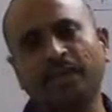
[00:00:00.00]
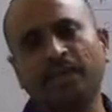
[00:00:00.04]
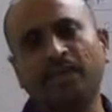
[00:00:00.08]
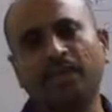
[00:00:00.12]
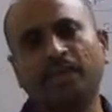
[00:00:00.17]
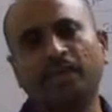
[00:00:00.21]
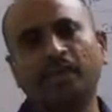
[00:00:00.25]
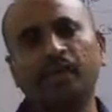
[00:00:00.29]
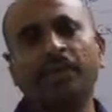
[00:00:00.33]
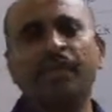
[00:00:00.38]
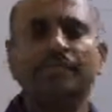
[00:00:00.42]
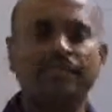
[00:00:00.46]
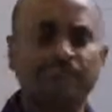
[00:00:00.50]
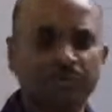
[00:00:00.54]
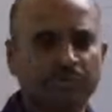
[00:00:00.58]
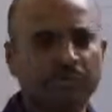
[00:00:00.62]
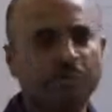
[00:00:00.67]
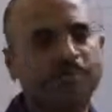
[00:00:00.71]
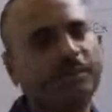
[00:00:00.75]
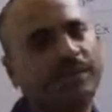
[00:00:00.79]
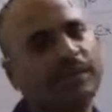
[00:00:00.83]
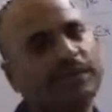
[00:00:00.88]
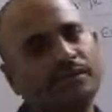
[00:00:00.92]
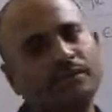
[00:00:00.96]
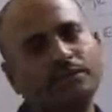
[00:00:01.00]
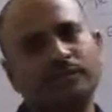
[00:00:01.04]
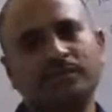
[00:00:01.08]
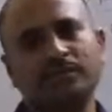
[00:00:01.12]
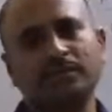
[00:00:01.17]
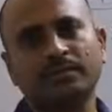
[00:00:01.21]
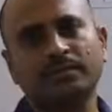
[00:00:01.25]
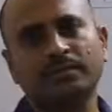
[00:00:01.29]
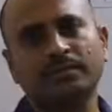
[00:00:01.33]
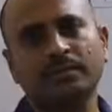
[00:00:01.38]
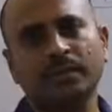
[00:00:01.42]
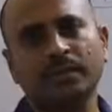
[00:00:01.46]
or by jumping.
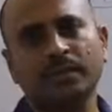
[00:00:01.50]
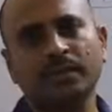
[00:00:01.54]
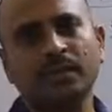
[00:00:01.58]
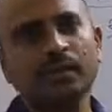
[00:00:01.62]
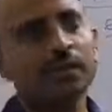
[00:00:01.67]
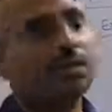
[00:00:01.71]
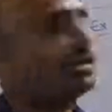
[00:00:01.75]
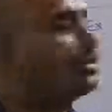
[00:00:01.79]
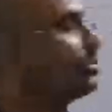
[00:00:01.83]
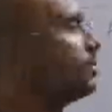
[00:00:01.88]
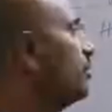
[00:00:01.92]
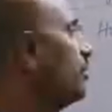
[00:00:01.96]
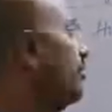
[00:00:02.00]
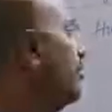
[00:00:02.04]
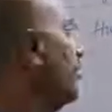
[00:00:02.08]
So